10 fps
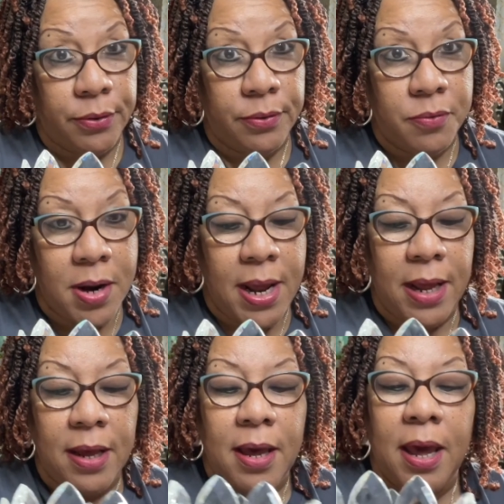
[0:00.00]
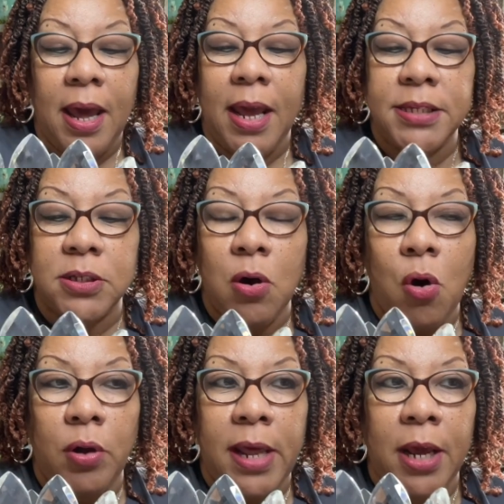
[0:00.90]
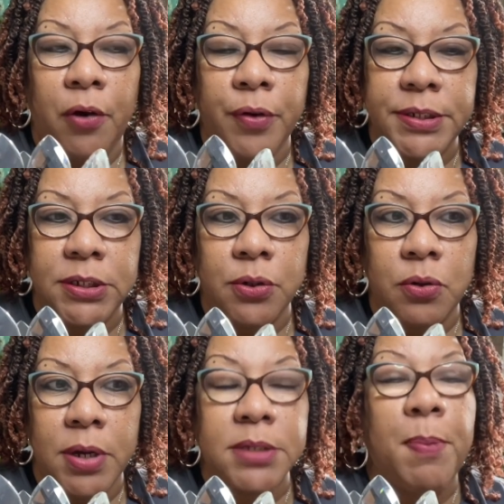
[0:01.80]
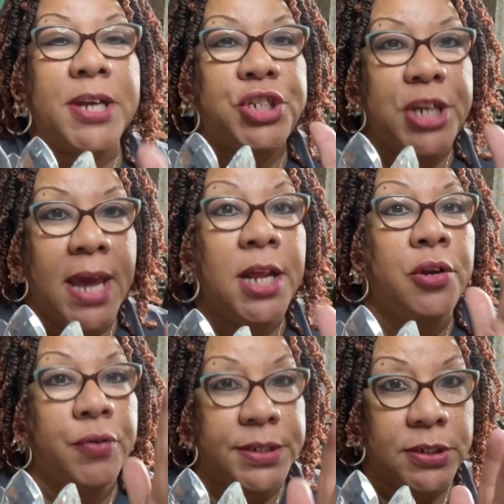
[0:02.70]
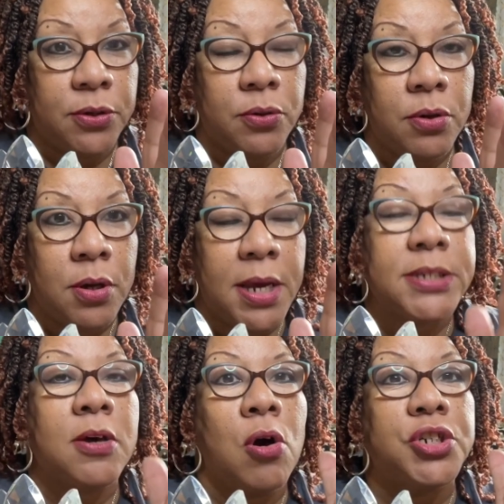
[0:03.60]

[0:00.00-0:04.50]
right? It's called a crystal. It's by Shannon Crystal. It's called